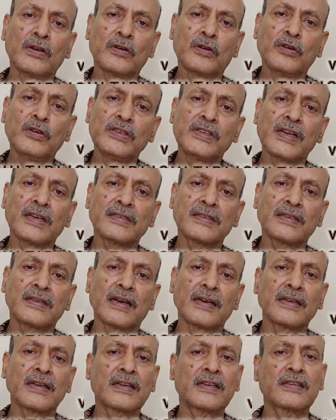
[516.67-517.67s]
which has a
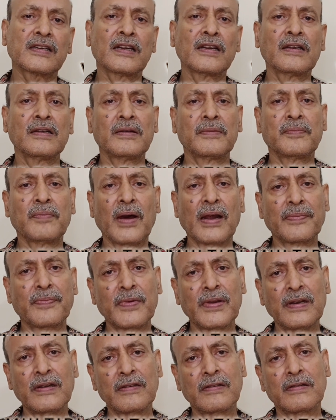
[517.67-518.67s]
direction
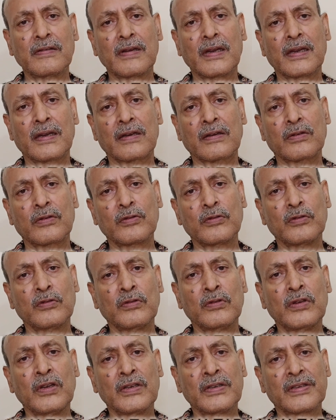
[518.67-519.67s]
perpendicular to
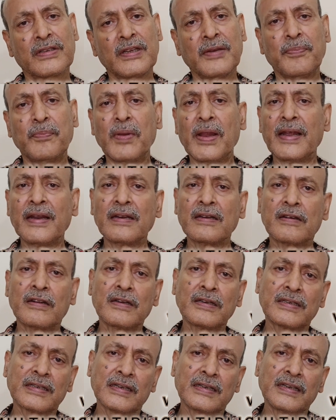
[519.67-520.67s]
the plane
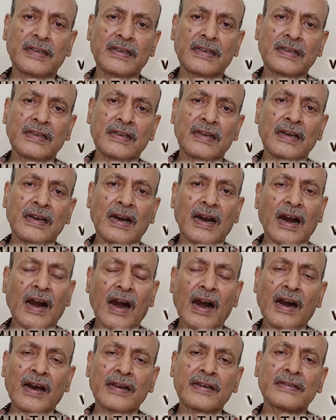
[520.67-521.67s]
containing
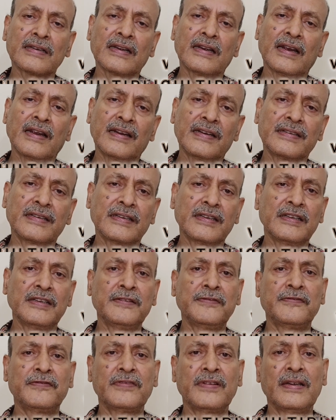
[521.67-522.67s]
R and F,
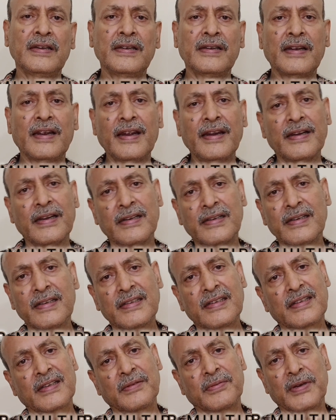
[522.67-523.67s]
and it
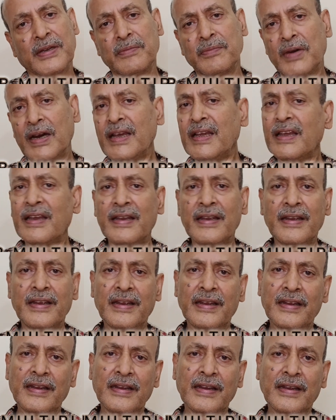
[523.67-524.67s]
is given by
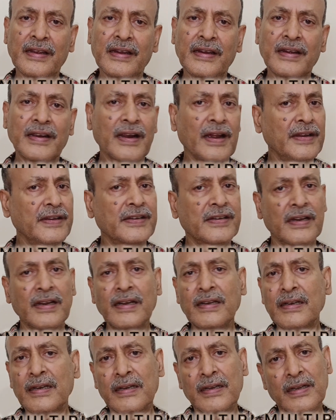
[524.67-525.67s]
right
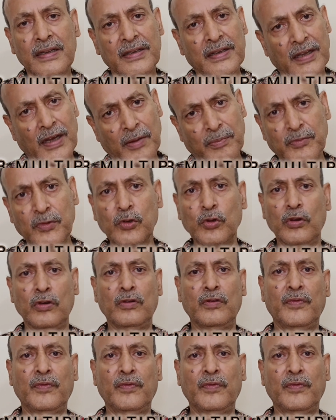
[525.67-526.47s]
hand thumb rule.